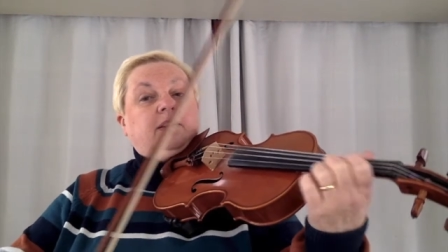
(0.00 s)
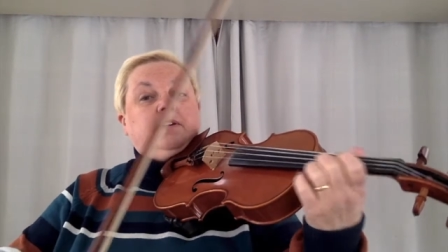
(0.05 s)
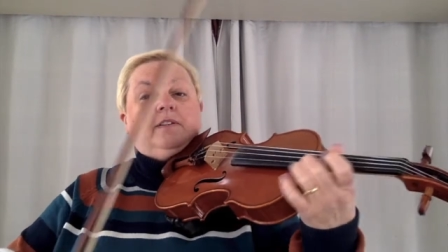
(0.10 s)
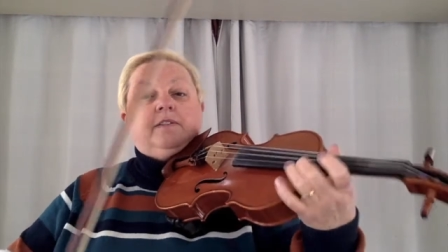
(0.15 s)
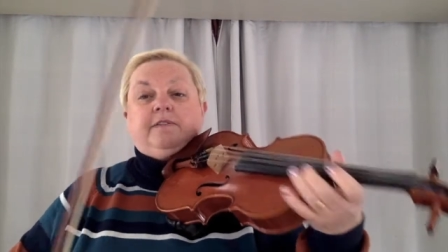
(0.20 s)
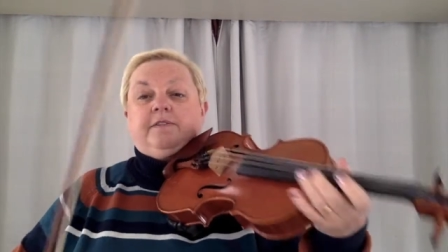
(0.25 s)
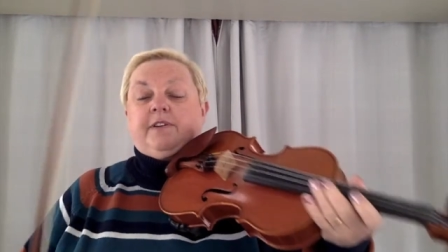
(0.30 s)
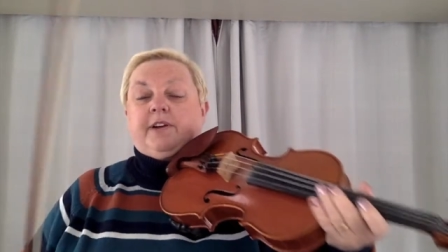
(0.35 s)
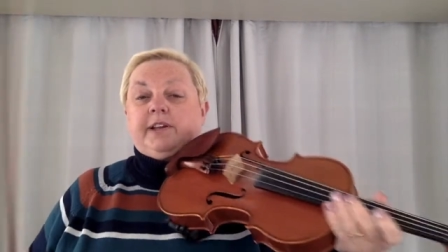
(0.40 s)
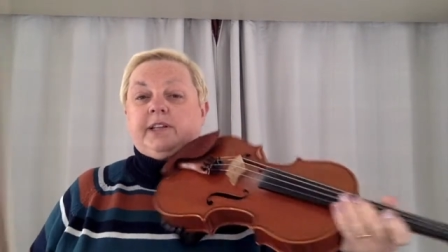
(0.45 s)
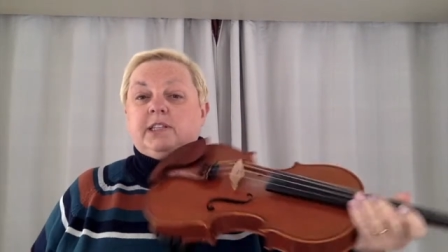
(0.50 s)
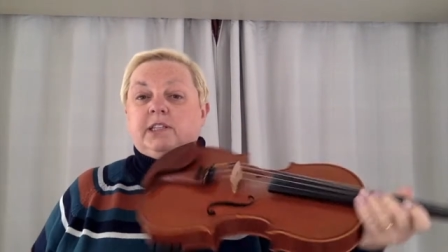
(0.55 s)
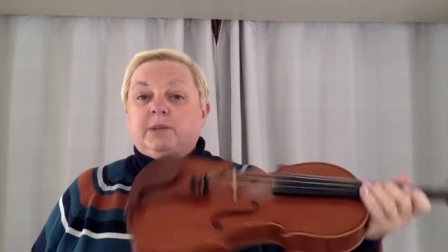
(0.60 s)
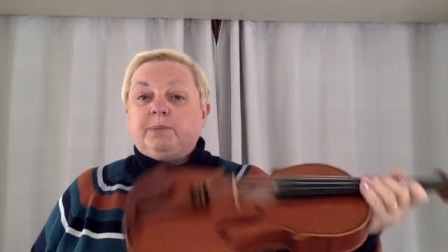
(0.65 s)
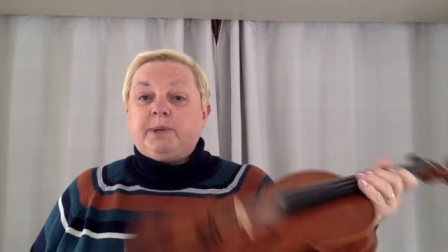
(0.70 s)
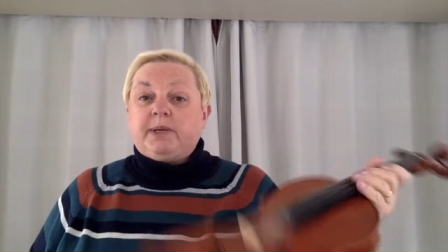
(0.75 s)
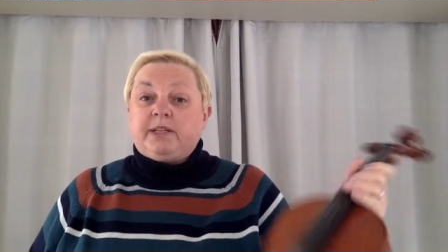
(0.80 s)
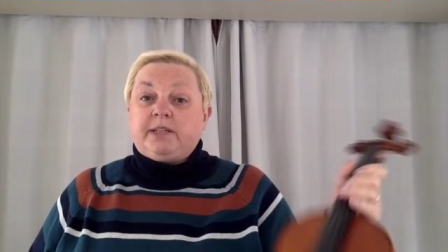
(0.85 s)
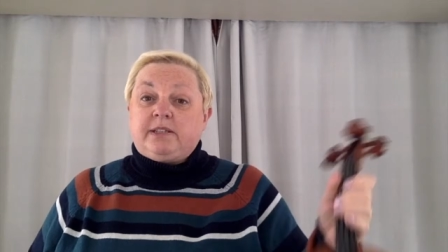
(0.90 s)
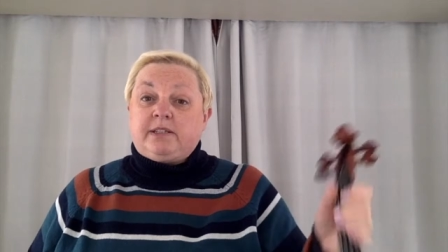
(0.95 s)
Find
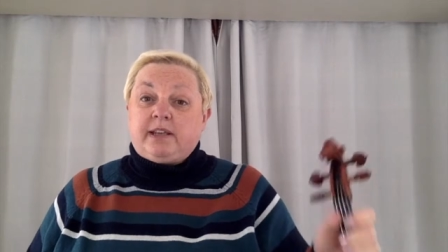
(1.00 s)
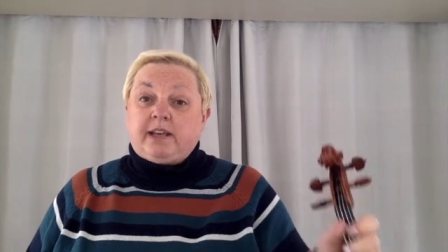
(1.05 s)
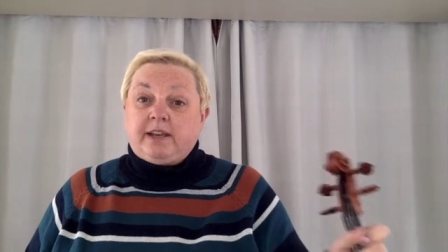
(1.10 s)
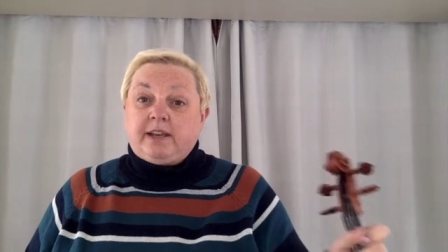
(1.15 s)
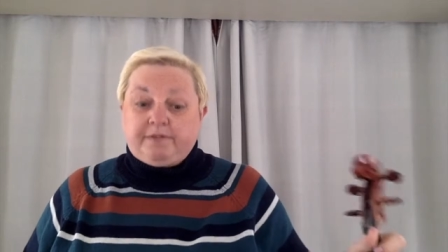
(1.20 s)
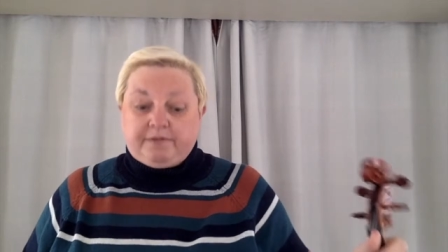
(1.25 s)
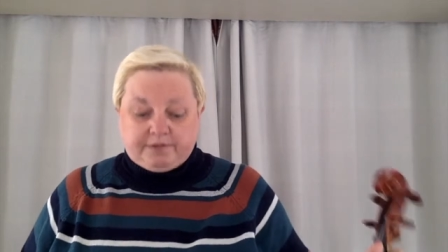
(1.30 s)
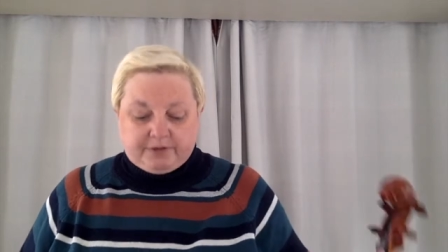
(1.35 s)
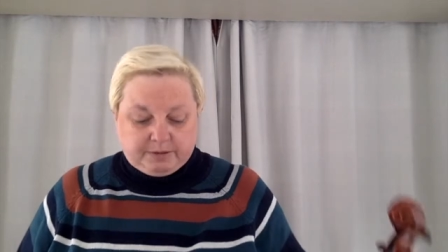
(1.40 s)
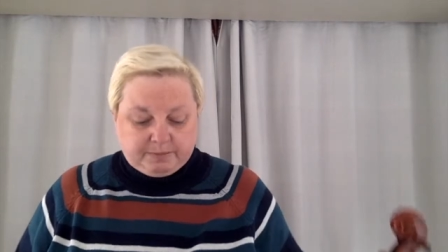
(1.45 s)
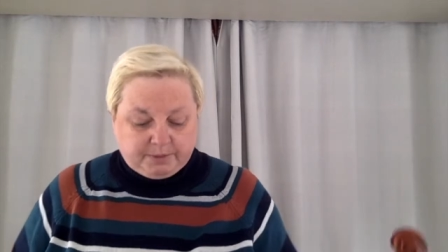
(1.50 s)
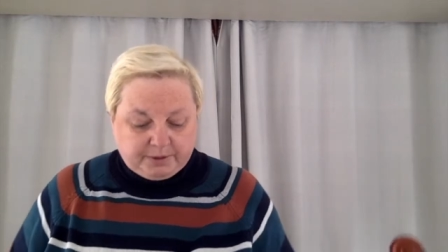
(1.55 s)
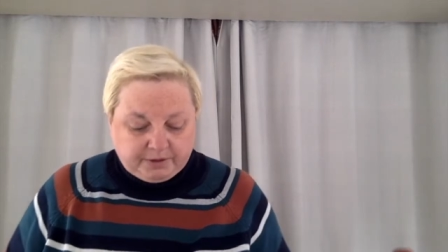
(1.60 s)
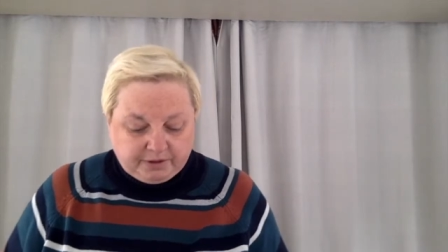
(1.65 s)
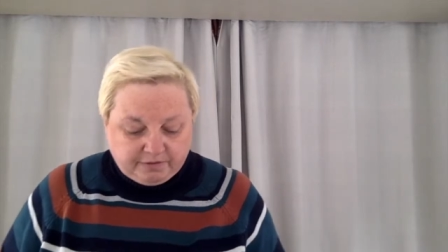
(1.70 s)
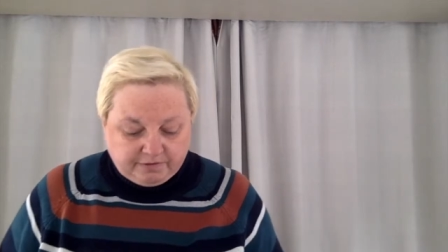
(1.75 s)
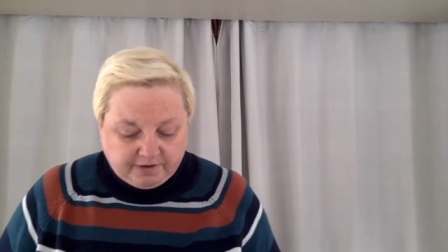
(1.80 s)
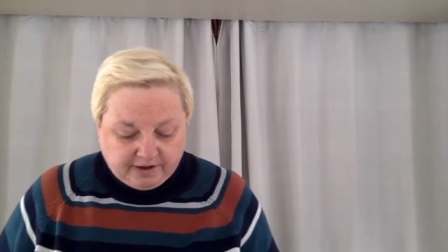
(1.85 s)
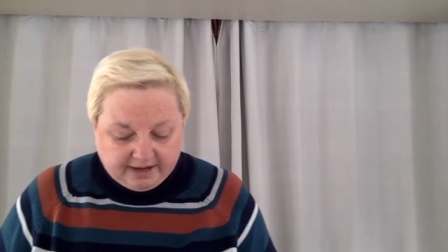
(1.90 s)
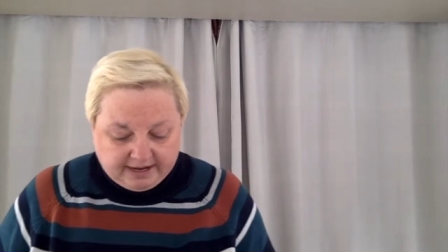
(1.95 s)
somewhere safe to put your
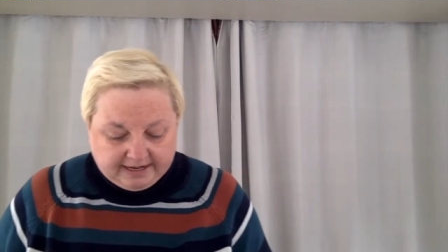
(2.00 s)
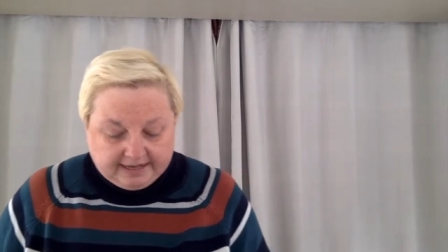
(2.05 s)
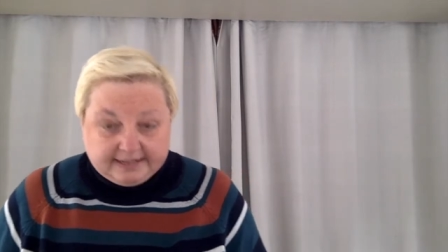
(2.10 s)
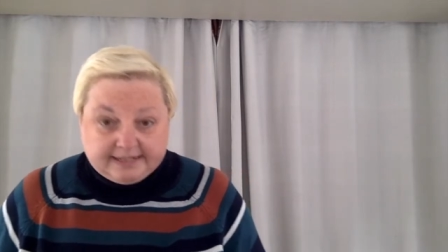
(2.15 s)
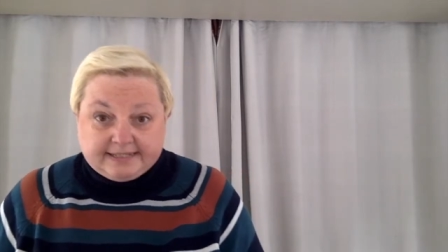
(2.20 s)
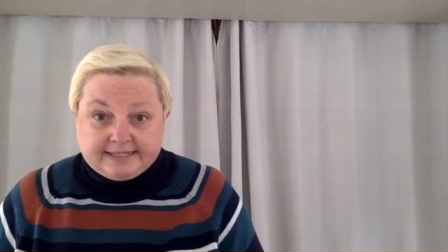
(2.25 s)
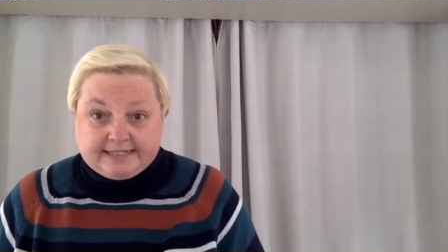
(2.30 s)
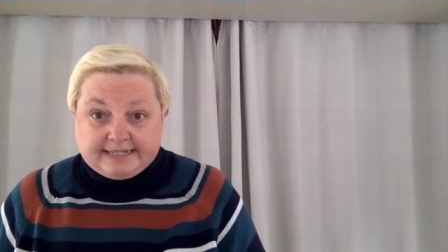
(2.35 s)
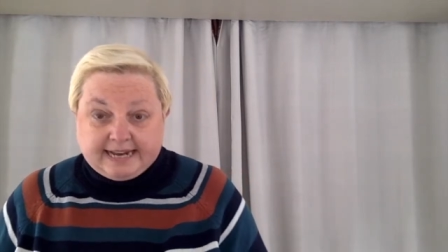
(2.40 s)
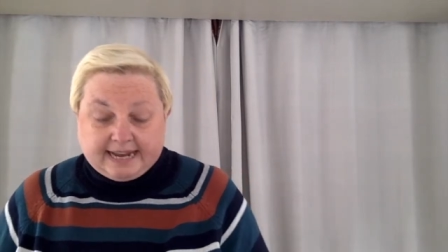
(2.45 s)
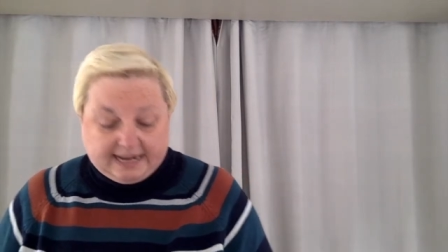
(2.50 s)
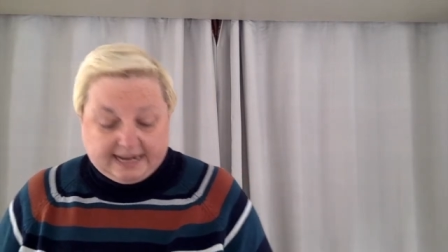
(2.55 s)
violins down.